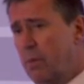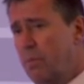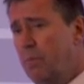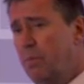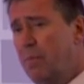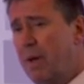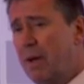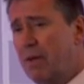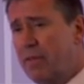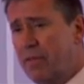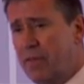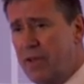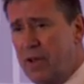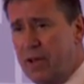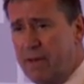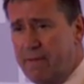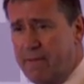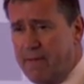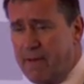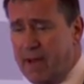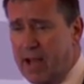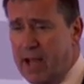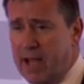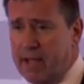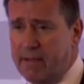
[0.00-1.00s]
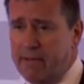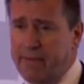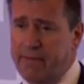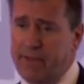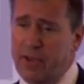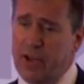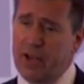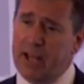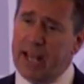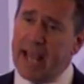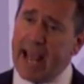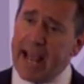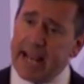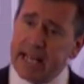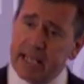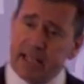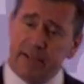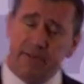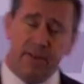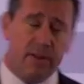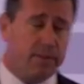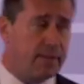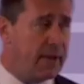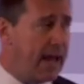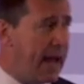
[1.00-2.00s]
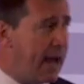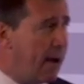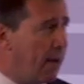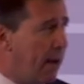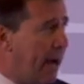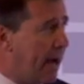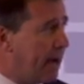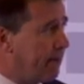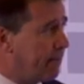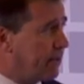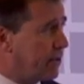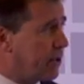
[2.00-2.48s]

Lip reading: About 35, 38 of them now have